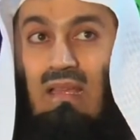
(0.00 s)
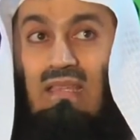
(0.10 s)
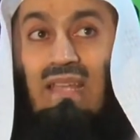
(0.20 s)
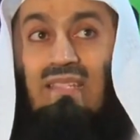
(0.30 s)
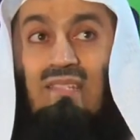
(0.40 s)

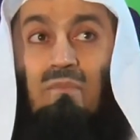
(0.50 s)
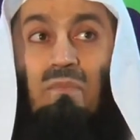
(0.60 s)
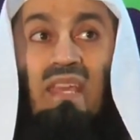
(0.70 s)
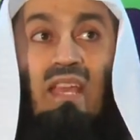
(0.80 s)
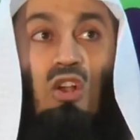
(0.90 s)
Yet
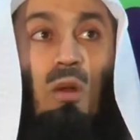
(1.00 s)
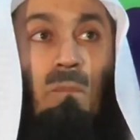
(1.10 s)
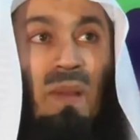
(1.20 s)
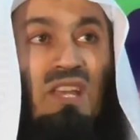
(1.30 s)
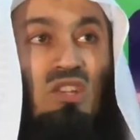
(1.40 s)
being
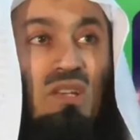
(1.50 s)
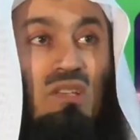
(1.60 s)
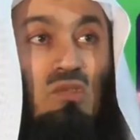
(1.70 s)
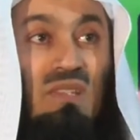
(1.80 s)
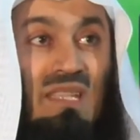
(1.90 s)

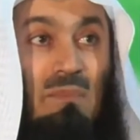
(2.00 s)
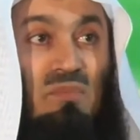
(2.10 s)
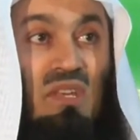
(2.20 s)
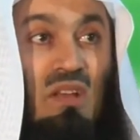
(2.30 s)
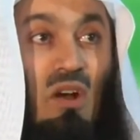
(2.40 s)
compassionate to
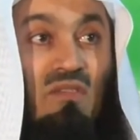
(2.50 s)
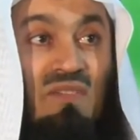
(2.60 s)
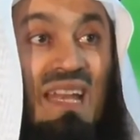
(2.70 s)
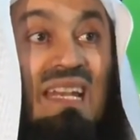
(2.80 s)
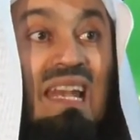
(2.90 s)
something of
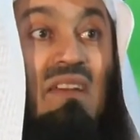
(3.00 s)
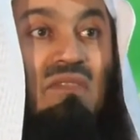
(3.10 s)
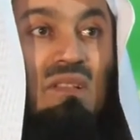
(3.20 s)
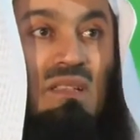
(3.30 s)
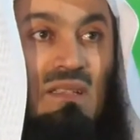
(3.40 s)
that
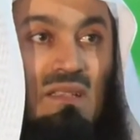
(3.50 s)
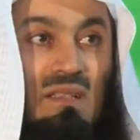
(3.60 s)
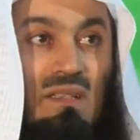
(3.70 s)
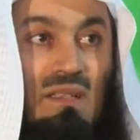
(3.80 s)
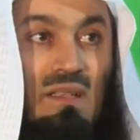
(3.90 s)
level
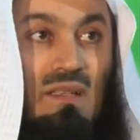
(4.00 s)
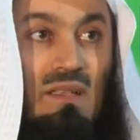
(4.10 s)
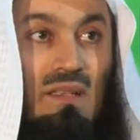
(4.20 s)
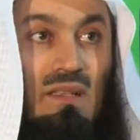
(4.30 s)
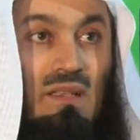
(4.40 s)

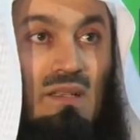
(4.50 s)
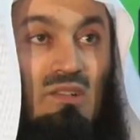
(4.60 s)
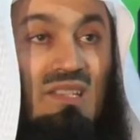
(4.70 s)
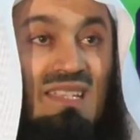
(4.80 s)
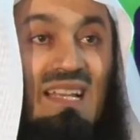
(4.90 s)

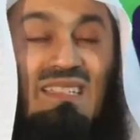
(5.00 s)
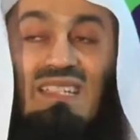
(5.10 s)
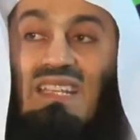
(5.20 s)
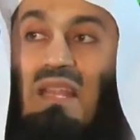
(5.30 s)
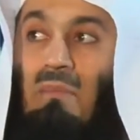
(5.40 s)

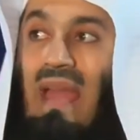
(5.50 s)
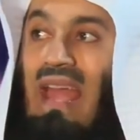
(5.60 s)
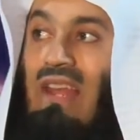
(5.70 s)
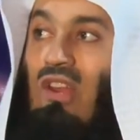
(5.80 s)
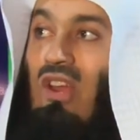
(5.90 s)
resulted in a
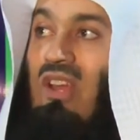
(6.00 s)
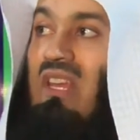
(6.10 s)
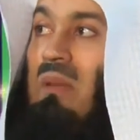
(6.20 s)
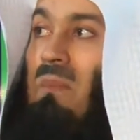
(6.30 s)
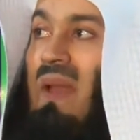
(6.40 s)
man earning